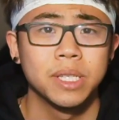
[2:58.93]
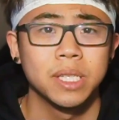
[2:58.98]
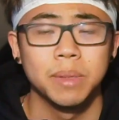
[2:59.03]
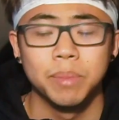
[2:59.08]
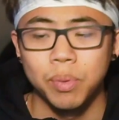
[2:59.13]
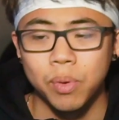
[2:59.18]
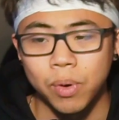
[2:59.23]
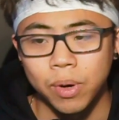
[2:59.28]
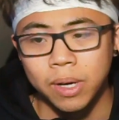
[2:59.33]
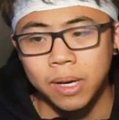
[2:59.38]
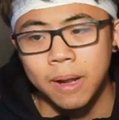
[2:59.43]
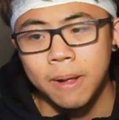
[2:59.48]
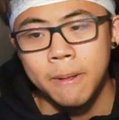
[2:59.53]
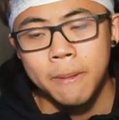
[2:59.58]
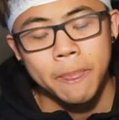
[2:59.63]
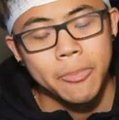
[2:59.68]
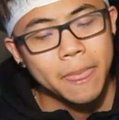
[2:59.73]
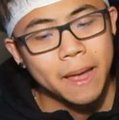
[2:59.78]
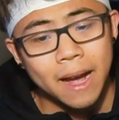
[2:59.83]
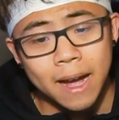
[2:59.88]
support.
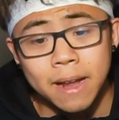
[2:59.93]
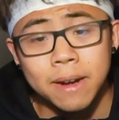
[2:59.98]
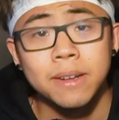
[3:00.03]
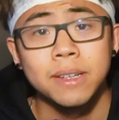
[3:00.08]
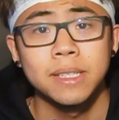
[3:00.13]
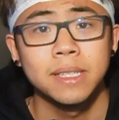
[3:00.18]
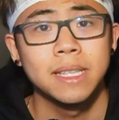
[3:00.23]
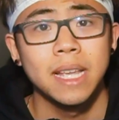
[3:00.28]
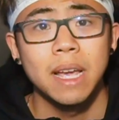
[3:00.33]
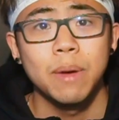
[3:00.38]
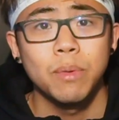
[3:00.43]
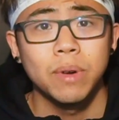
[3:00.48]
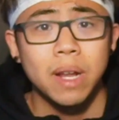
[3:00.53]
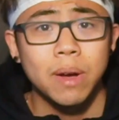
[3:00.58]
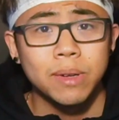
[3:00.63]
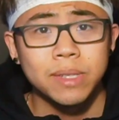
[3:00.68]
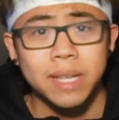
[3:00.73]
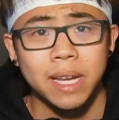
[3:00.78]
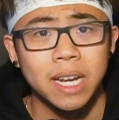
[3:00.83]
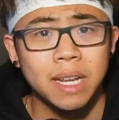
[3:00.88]
I understand what I
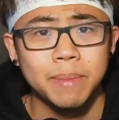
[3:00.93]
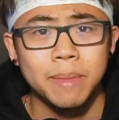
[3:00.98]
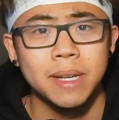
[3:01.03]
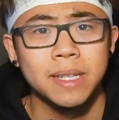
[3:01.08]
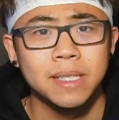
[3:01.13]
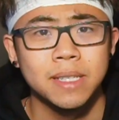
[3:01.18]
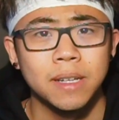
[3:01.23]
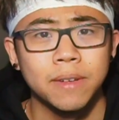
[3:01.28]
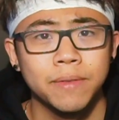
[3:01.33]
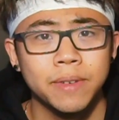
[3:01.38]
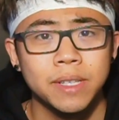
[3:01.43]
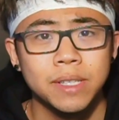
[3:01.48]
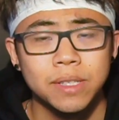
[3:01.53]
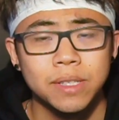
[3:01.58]
was getting myself